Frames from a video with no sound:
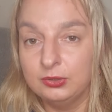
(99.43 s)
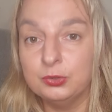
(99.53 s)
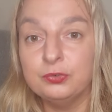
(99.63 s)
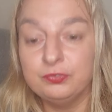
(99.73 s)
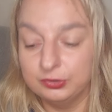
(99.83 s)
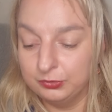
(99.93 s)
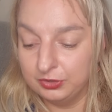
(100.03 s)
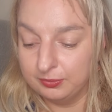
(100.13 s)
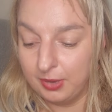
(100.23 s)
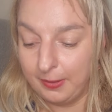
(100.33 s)
you'll feel
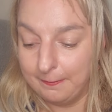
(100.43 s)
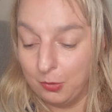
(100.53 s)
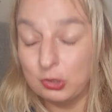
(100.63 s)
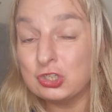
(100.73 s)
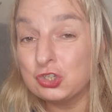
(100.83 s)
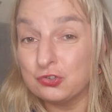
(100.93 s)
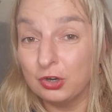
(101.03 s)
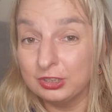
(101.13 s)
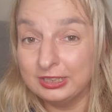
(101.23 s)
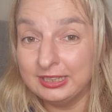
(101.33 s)
them more
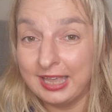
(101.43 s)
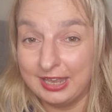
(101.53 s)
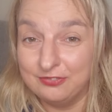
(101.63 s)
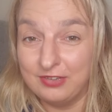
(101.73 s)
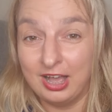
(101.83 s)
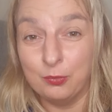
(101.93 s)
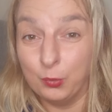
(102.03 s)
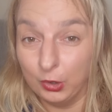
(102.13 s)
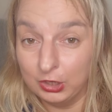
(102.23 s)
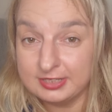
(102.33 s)
strongly and far
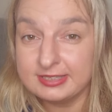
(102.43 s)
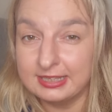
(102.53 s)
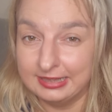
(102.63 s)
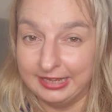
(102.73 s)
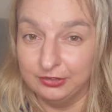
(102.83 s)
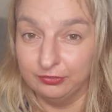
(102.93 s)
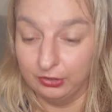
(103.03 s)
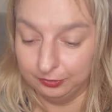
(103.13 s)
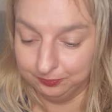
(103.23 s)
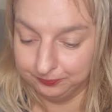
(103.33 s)
worse later
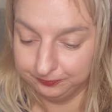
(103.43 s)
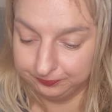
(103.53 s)
on.